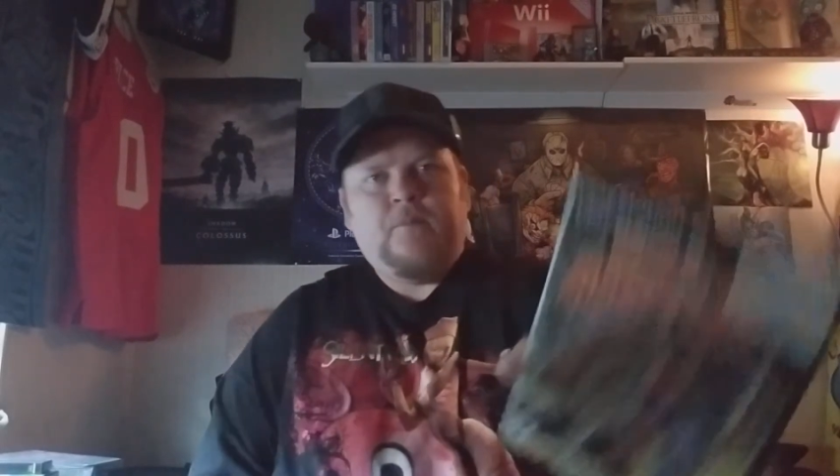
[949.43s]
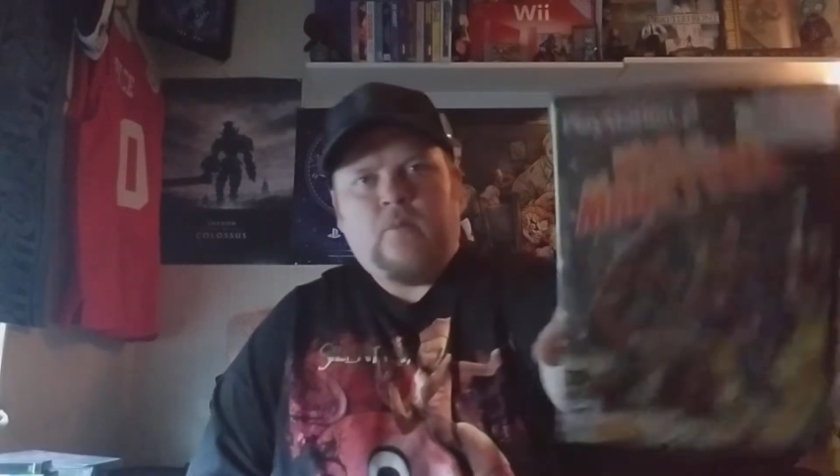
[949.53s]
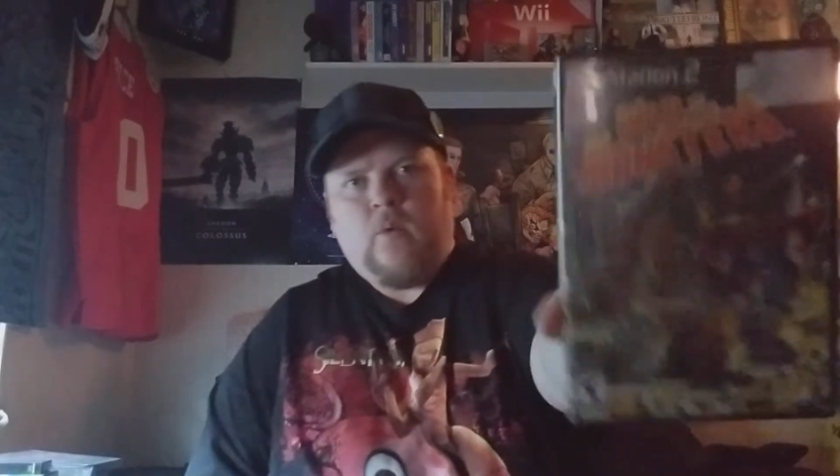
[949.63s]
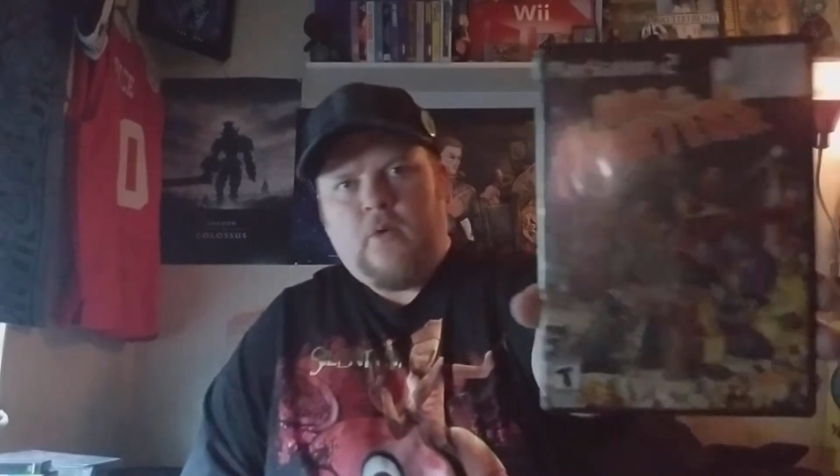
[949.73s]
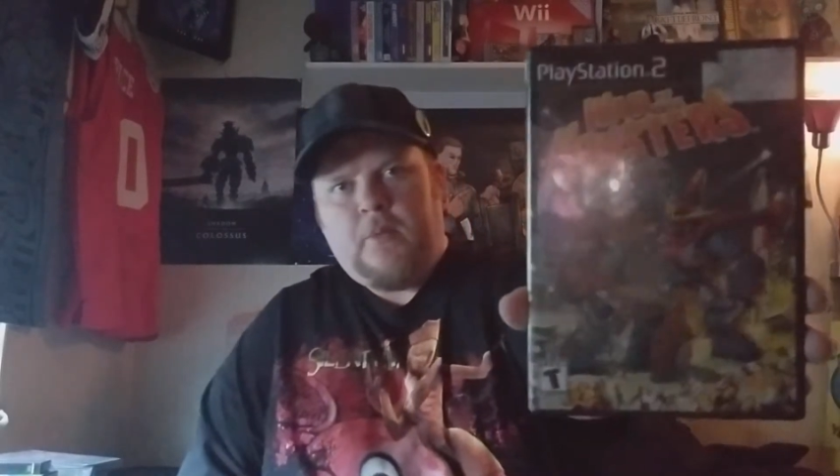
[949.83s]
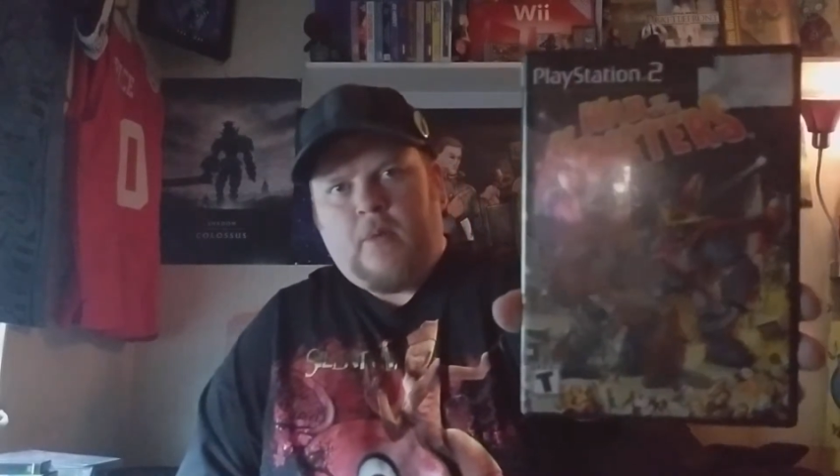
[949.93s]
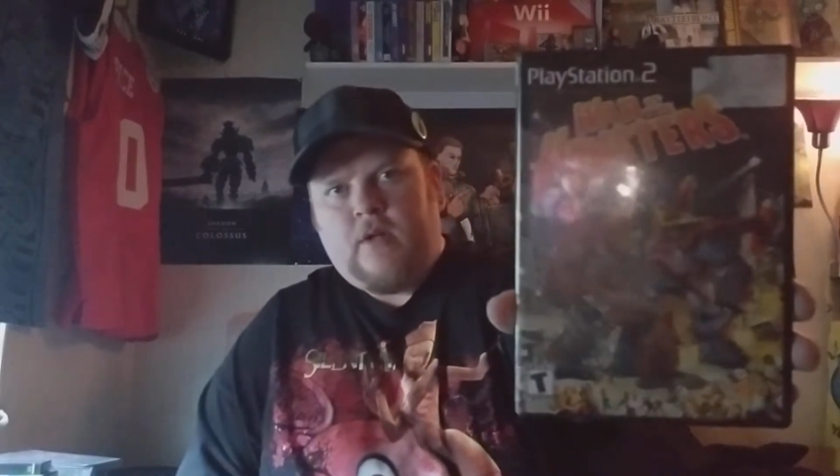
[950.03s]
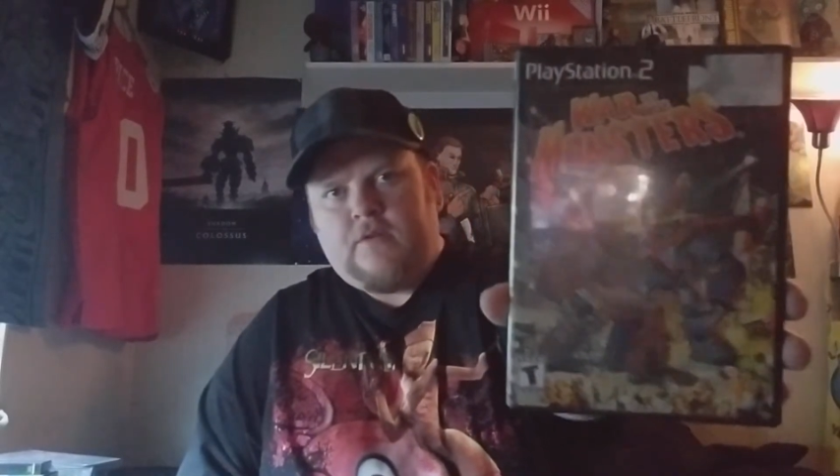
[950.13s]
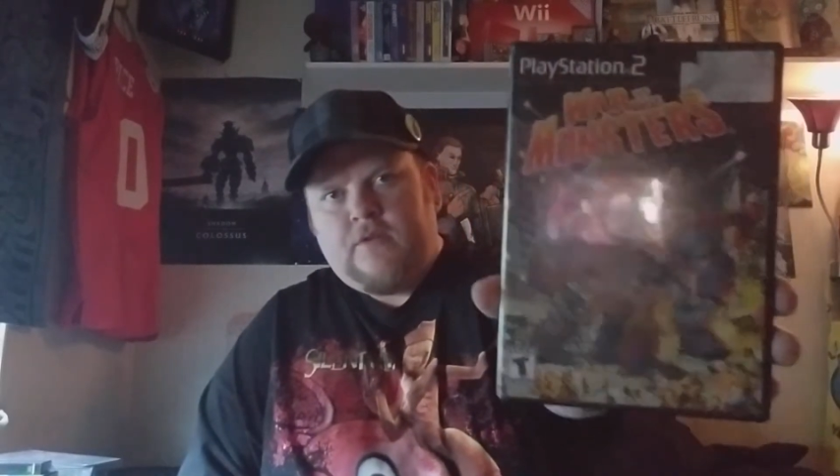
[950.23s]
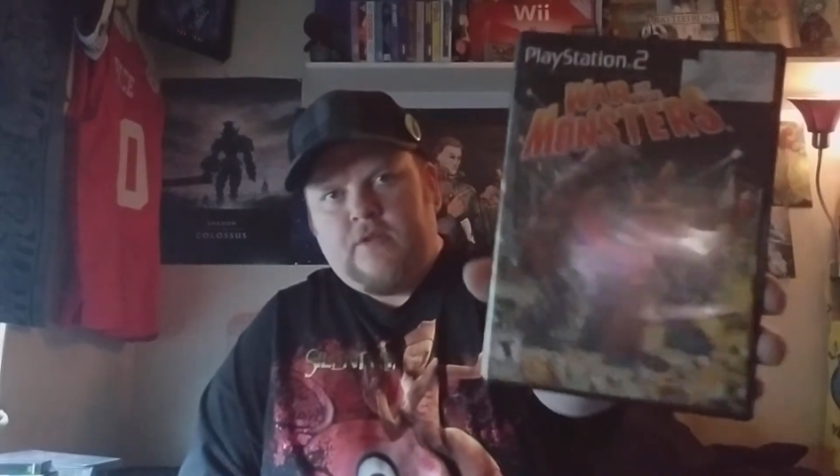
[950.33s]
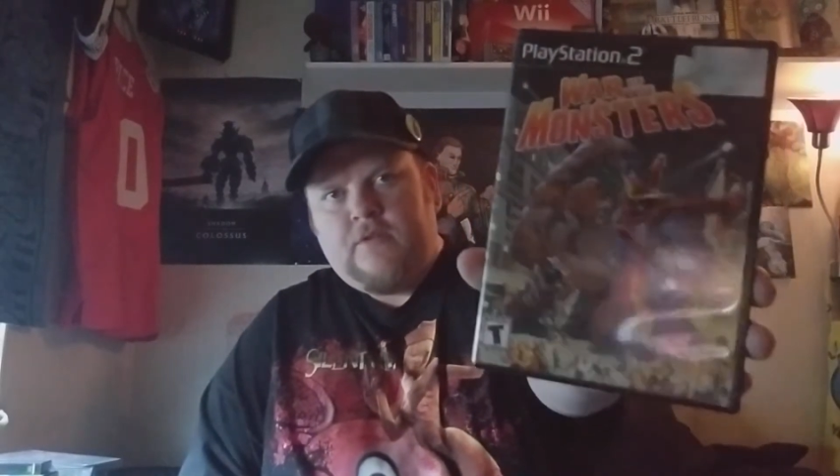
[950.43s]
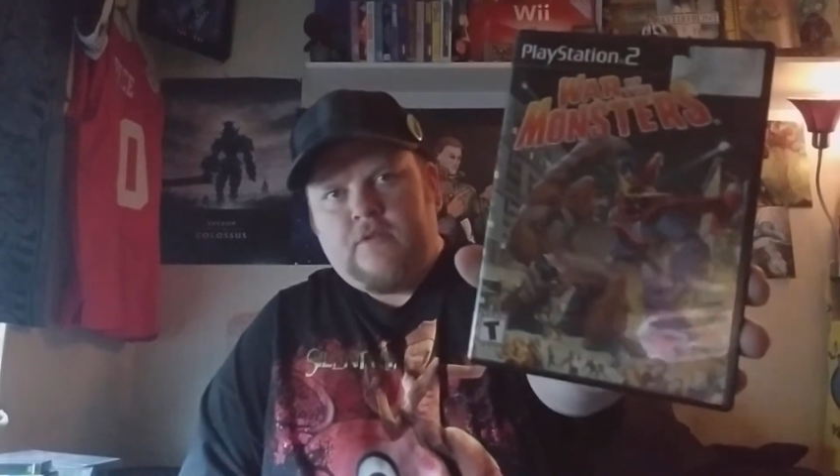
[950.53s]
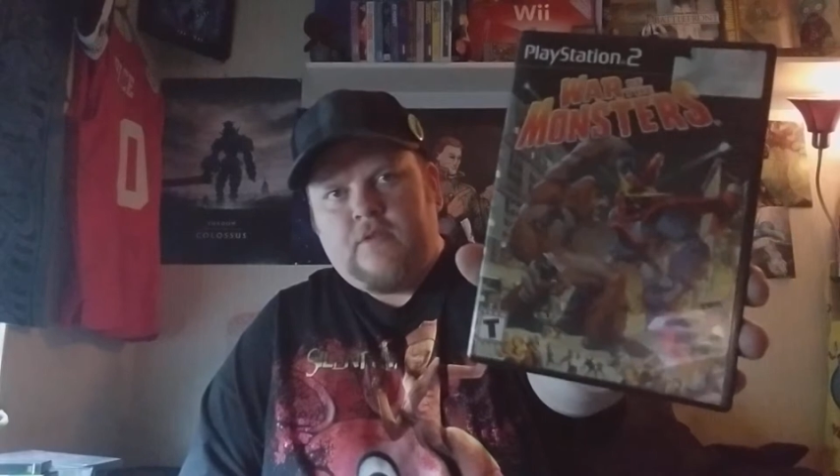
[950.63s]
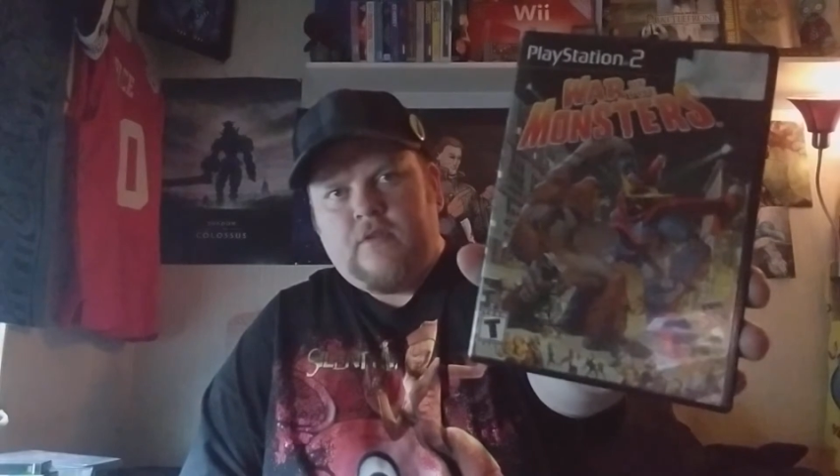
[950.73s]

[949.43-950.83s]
War of the Monsters.